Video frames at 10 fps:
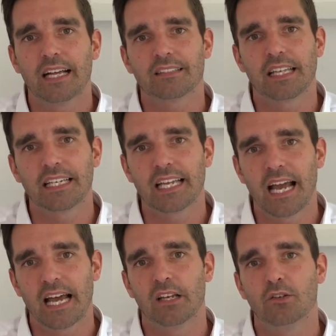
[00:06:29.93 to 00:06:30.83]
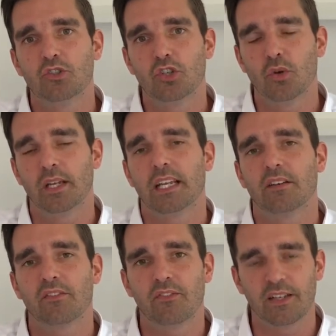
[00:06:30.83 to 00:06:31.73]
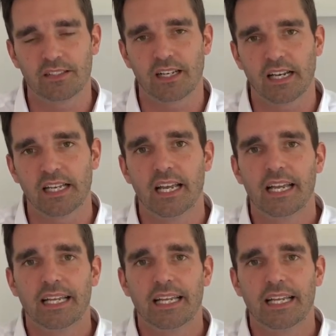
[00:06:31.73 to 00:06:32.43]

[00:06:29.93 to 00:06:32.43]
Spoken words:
as they can doing it physically.